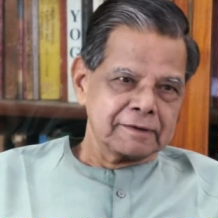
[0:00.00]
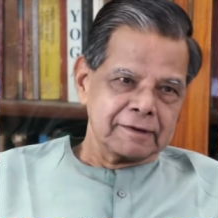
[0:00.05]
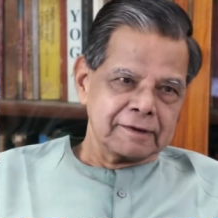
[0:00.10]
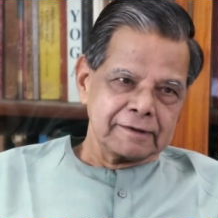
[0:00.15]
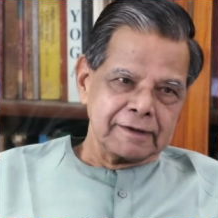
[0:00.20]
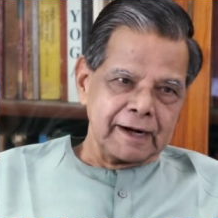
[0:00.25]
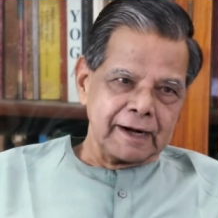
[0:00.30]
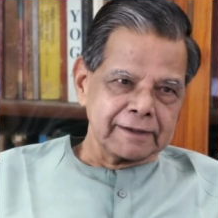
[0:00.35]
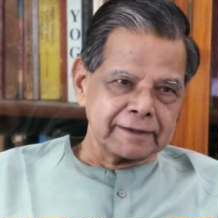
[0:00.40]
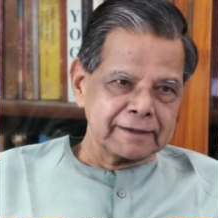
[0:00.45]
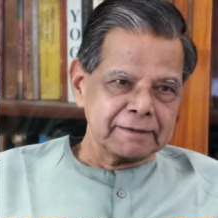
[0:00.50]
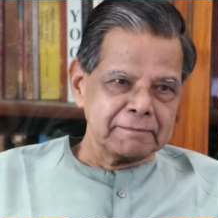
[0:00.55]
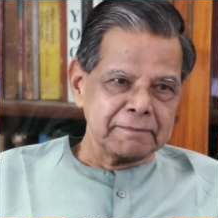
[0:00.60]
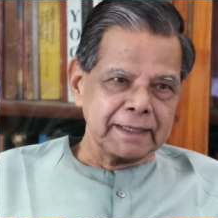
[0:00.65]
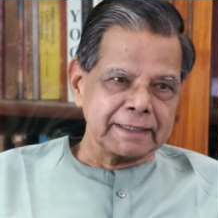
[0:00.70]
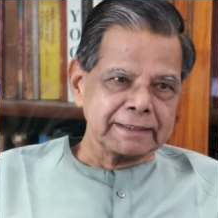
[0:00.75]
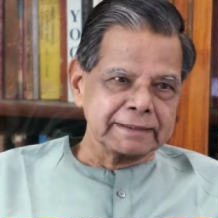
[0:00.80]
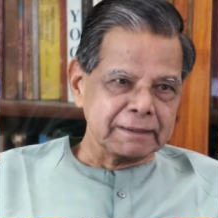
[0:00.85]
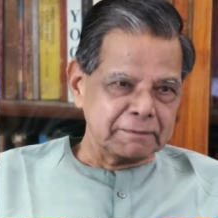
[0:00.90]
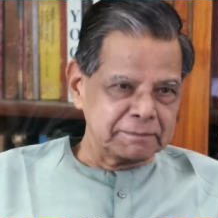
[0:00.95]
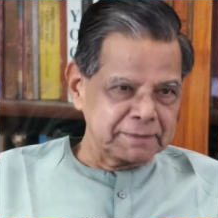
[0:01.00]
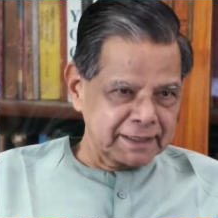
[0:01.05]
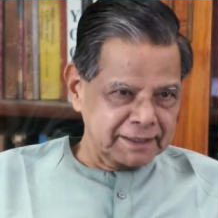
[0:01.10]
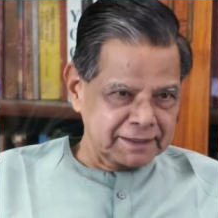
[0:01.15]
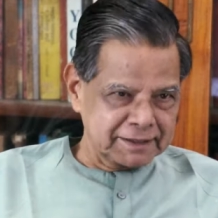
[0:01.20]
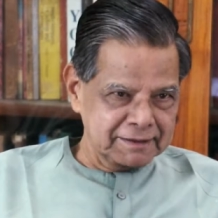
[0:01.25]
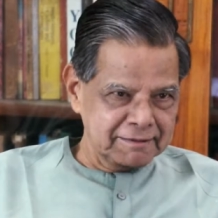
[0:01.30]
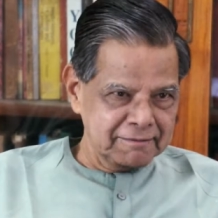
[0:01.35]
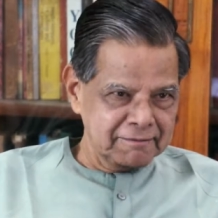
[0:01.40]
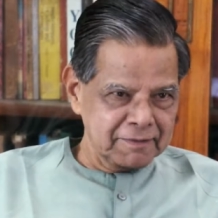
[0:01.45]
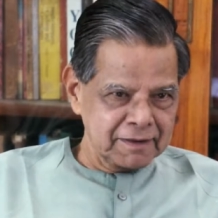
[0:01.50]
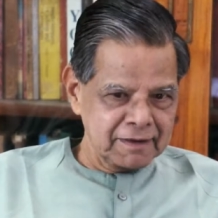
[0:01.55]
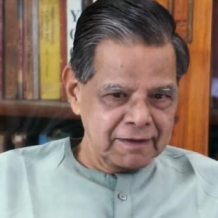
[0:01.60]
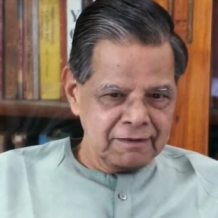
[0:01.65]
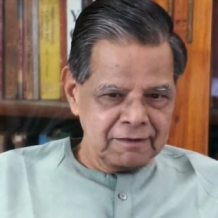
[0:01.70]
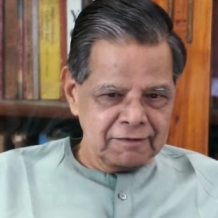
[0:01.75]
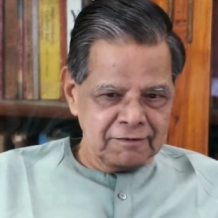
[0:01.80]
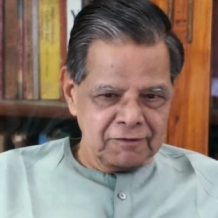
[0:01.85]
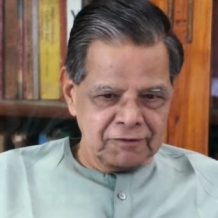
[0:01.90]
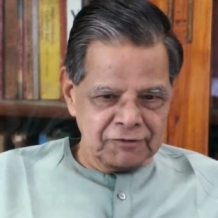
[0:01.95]
that is the main subject.
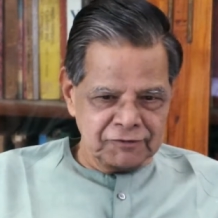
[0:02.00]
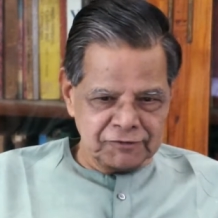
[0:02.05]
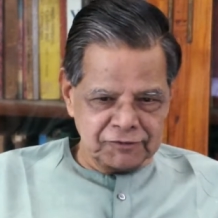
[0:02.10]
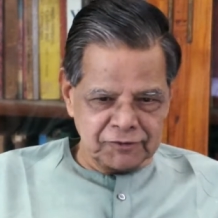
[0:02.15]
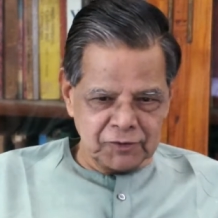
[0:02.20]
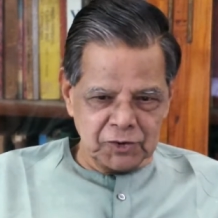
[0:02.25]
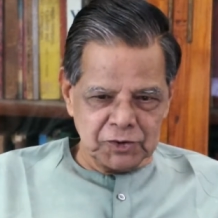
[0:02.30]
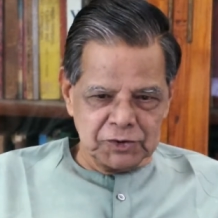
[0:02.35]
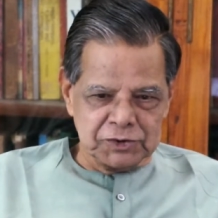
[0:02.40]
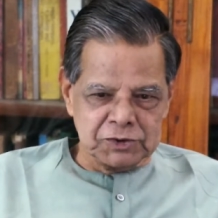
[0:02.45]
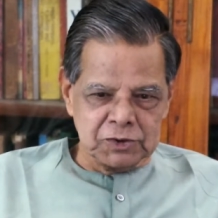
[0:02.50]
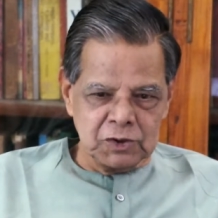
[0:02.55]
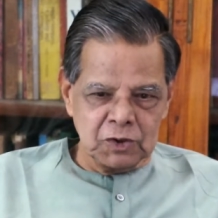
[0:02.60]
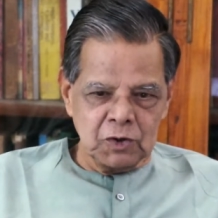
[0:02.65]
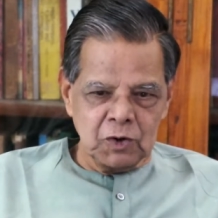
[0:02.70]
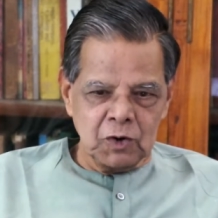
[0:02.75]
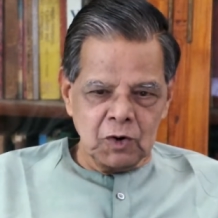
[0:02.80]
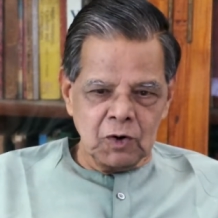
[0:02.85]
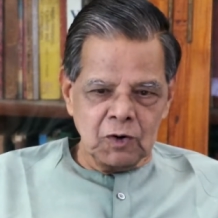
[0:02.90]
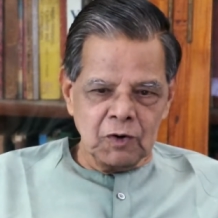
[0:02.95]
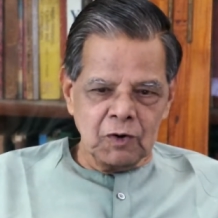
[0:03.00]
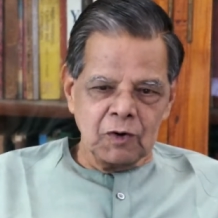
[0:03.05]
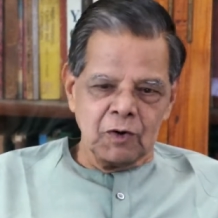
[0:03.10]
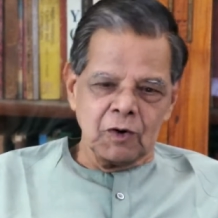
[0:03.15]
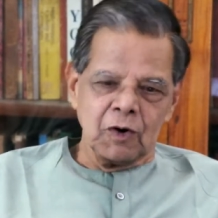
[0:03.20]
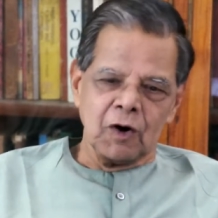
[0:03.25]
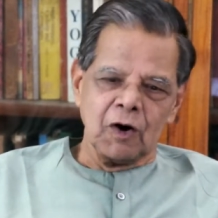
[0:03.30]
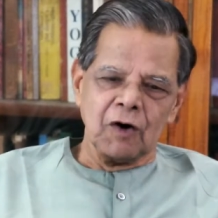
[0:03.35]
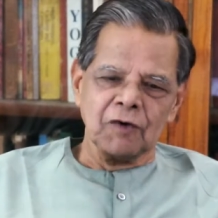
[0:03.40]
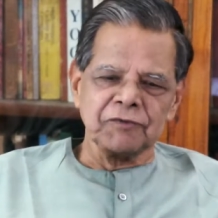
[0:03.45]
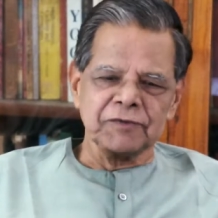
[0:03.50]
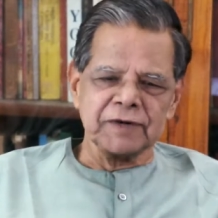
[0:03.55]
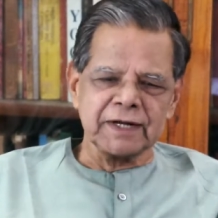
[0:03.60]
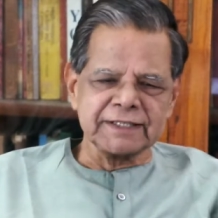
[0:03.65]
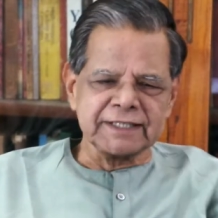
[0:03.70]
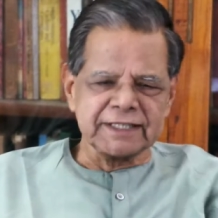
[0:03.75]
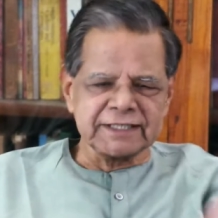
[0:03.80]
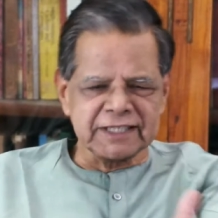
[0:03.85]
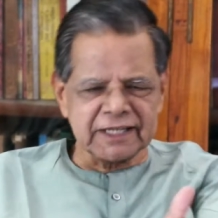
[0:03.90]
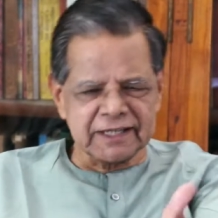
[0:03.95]
Force of
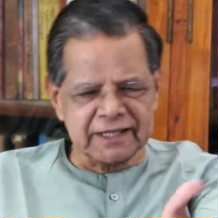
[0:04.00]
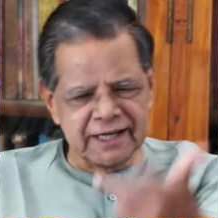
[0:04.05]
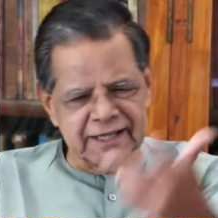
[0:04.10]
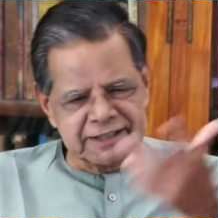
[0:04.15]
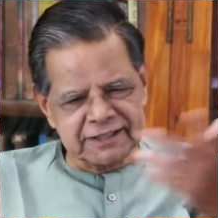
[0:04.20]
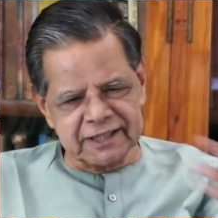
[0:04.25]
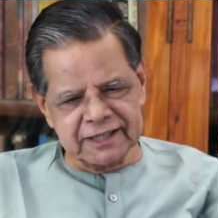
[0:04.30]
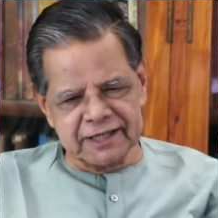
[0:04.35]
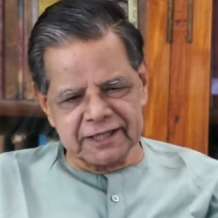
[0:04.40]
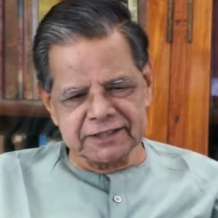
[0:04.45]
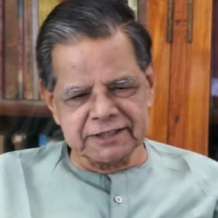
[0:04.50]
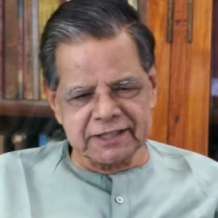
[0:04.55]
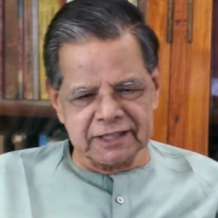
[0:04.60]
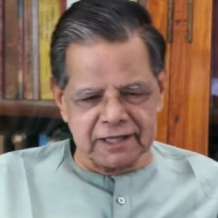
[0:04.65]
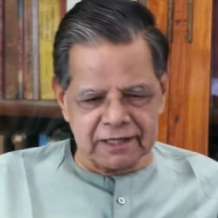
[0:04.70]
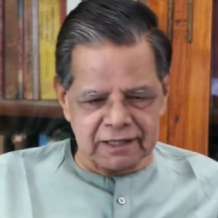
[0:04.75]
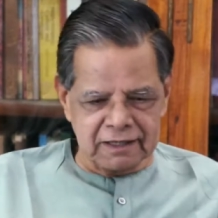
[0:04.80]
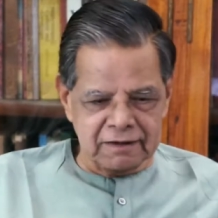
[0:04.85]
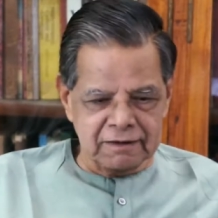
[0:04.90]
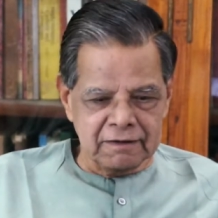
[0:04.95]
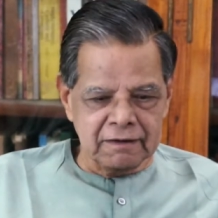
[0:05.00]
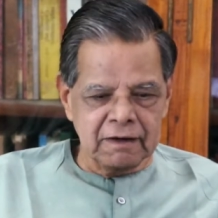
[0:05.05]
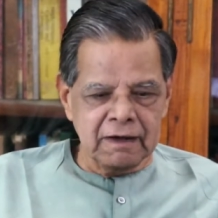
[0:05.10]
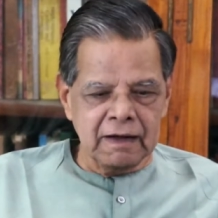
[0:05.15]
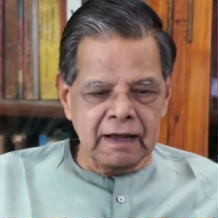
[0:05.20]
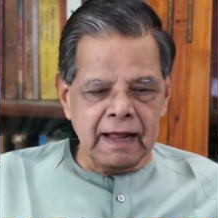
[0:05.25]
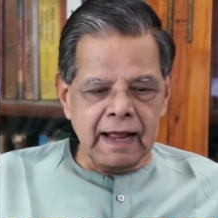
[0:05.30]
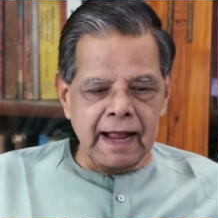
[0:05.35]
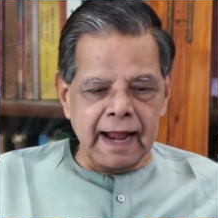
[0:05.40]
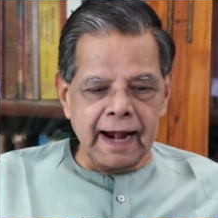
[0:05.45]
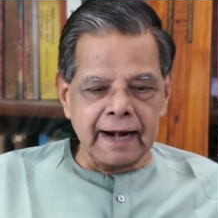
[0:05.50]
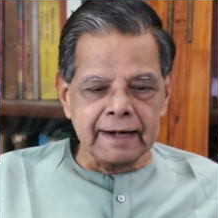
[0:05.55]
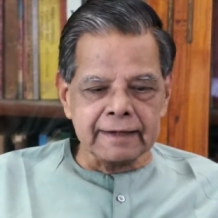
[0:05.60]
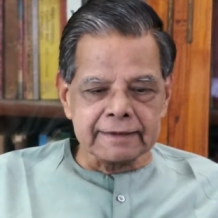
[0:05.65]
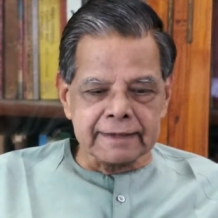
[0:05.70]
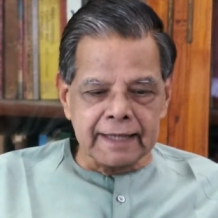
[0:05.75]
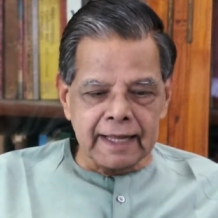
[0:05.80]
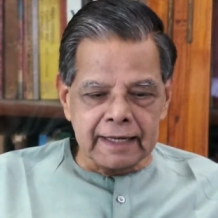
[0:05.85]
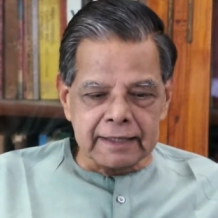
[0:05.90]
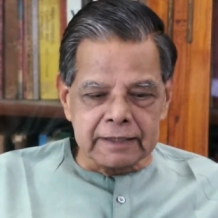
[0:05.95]
necessity, etc., etc.
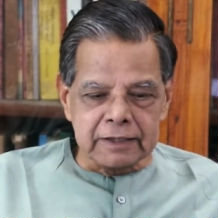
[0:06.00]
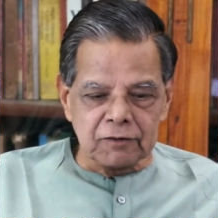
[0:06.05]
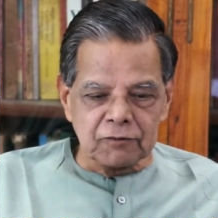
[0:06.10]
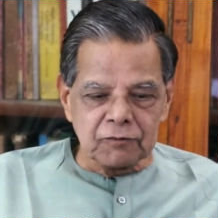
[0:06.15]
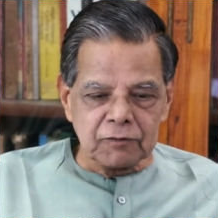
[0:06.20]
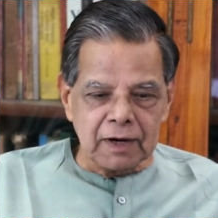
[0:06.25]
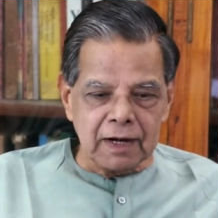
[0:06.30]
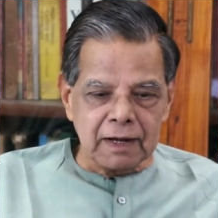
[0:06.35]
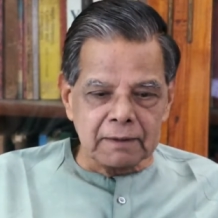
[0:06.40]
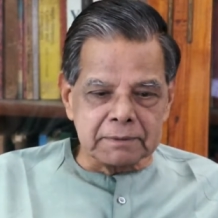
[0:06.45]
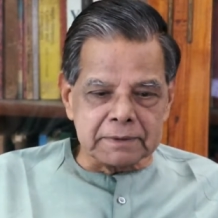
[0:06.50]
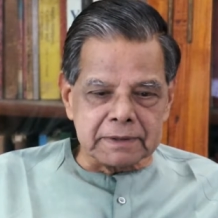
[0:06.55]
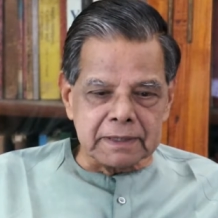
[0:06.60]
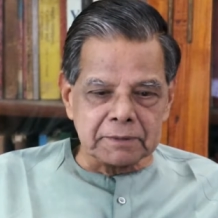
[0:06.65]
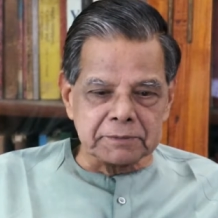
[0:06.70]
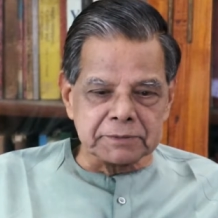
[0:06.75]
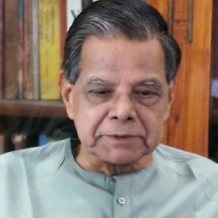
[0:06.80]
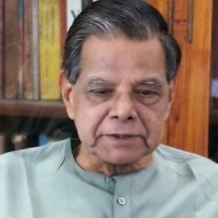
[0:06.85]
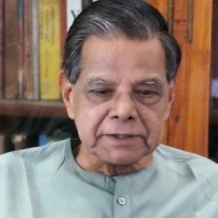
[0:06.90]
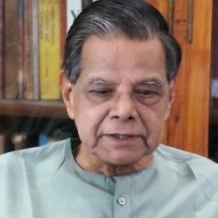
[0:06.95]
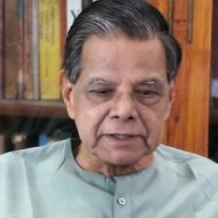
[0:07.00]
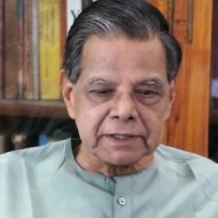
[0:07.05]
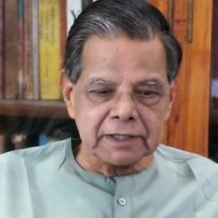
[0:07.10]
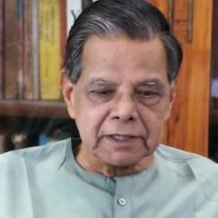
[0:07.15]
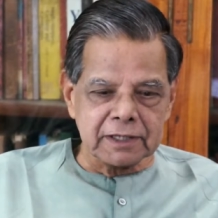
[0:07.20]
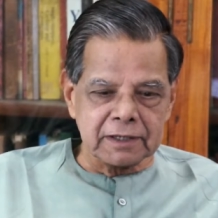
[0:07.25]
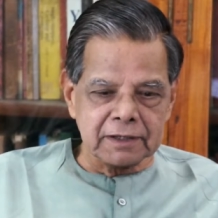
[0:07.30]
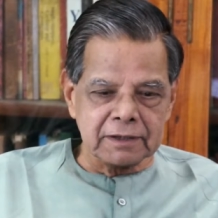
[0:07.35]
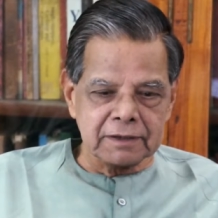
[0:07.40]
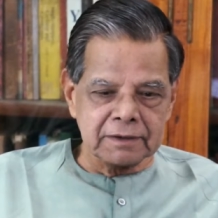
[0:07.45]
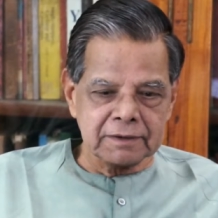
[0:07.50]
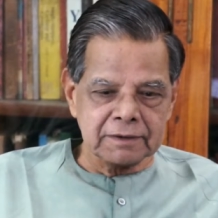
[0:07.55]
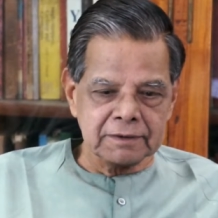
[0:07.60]
And then the verb comes here.